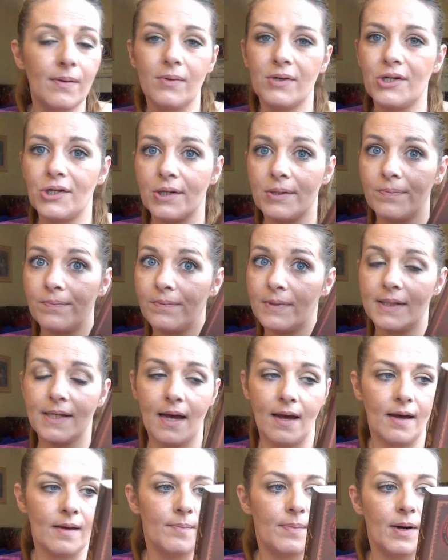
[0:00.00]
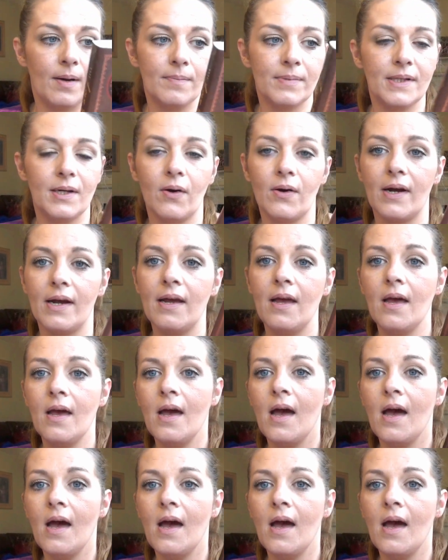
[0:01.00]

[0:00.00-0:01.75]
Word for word: which is sad, but I'm sorry.